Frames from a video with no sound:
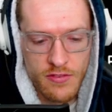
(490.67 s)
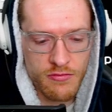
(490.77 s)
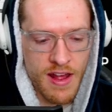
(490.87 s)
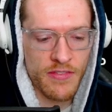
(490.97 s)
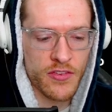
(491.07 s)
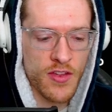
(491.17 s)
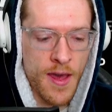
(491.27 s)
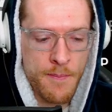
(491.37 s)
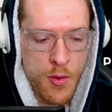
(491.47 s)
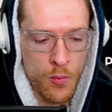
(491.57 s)
round this
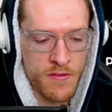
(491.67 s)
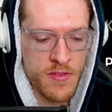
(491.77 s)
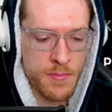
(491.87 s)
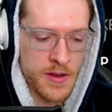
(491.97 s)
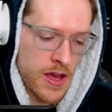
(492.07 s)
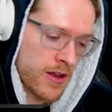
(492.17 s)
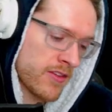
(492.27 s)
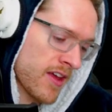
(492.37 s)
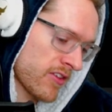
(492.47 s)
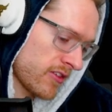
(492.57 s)
up with the banana
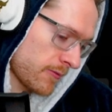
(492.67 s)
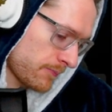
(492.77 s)
test